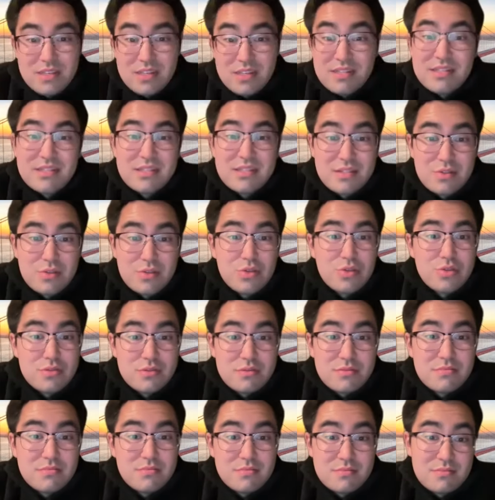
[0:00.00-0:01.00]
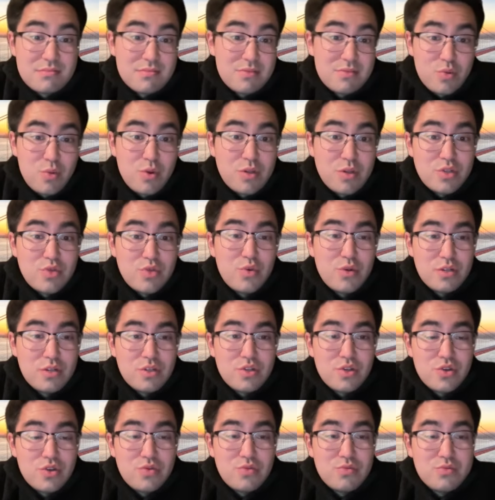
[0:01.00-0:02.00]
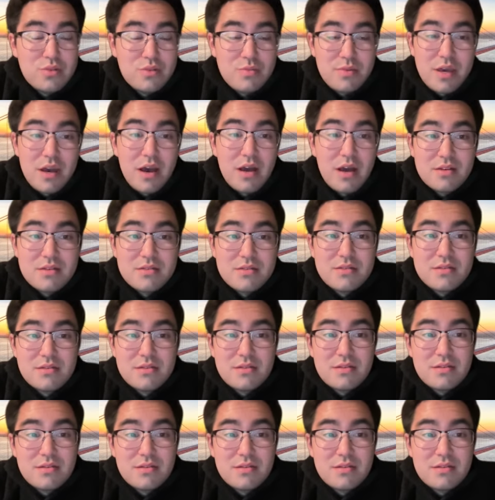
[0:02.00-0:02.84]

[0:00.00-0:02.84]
since 2022. To be honest,